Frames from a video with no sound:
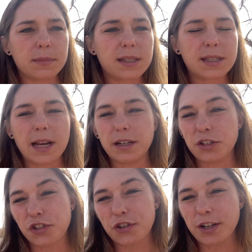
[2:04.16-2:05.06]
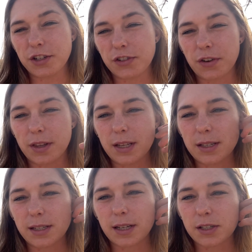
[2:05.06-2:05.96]
Standing stretches are the
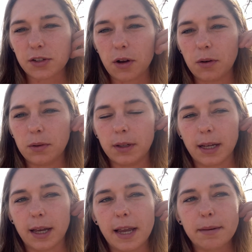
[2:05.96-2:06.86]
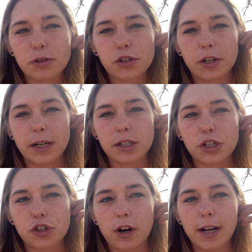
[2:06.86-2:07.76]
easiest, so like a hamstring
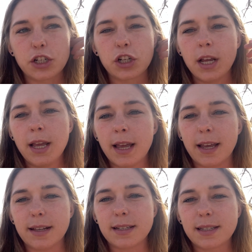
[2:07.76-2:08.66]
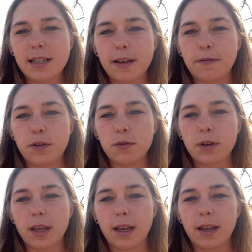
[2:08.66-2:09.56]
stretch, and see if you
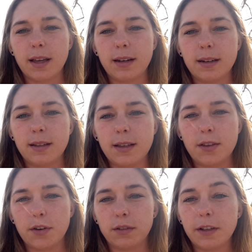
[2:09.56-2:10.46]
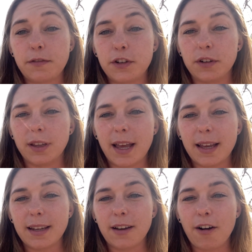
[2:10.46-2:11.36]
can either lift your
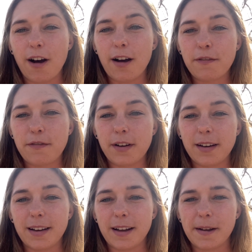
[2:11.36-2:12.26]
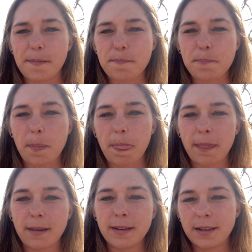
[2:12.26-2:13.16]
leg off
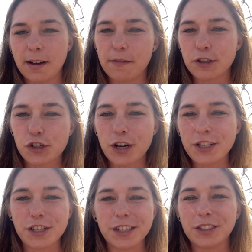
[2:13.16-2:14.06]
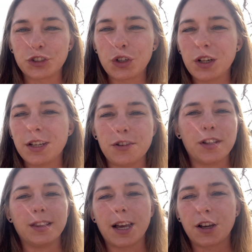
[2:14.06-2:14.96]
of your stretch and control it. You
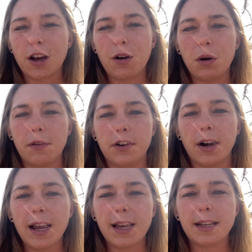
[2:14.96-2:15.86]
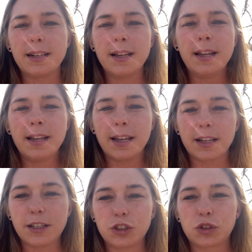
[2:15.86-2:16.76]
can let go of your hand
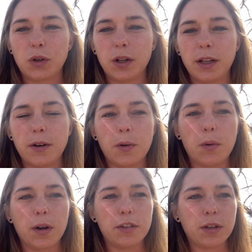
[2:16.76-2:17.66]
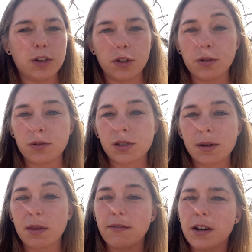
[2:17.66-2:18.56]
and control it, or you can use
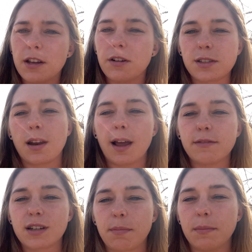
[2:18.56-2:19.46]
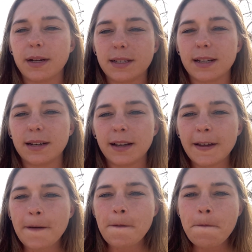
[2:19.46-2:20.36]
some of the videos that I have supplemented
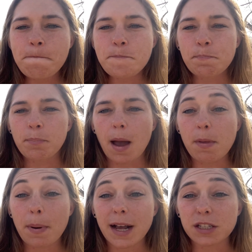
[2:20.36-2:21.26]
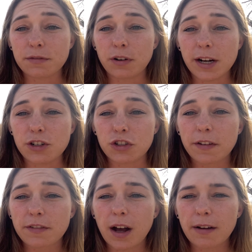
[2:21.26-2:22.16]
on the passive range
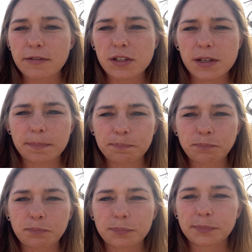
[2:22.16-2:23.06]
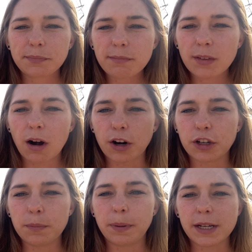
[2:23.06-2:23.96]
liftoffs are a
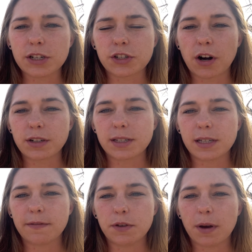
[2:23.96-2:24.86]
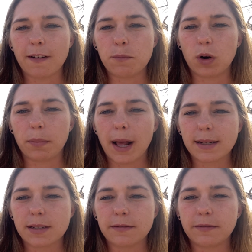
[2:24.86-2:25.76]
good place to start to see if you have more
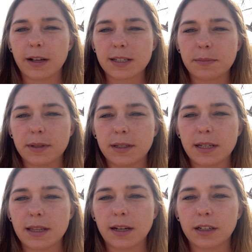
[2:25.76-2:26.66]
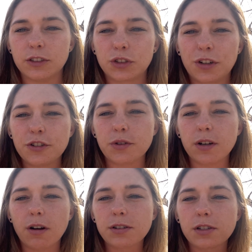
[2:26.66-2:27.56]
passive flexibility than control. You
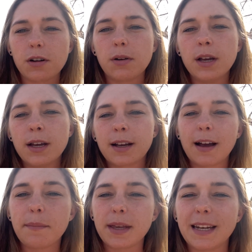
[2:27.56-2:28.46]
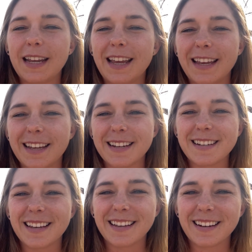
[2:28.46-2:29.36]
can also come in
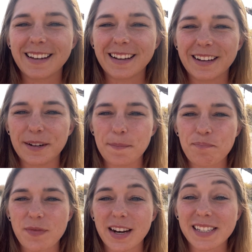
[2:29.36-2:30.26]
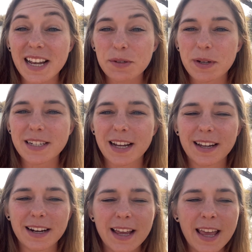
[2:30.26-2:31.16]
and get an assessment
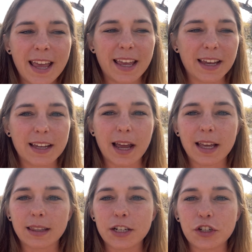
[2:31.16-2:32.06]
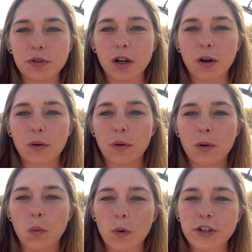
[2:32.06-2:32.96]
done, and I can let you know
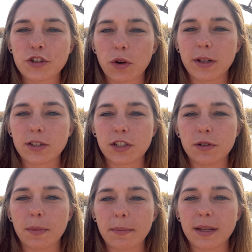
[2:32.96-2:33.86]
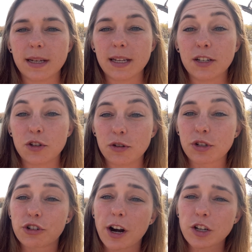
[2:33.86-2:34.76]
which joints you maybe need to
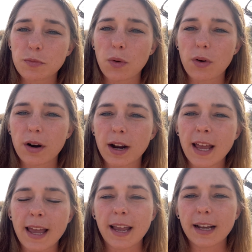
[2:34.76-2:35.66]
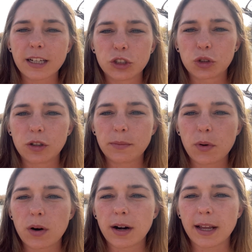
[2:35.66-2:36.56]
stretch more and control
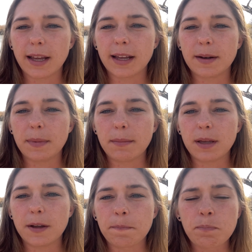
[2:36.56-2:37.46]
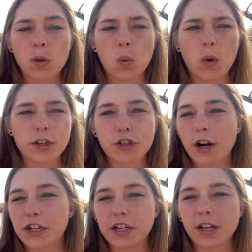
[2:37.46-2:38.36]
more, and maybe where
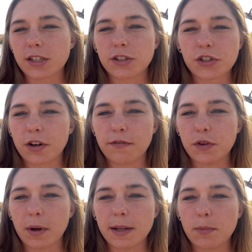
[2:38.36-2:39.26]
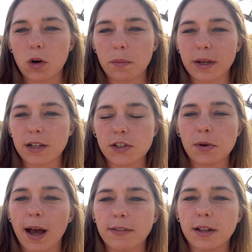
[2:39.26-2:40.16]
stretching doesn't serve you anymore because
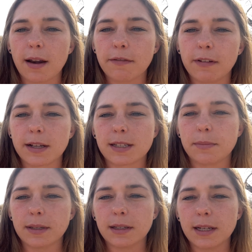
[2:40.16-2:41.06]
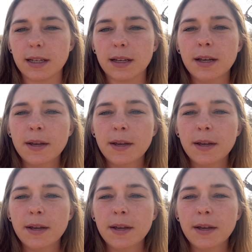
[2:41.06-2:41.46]
you have a lot of flexibility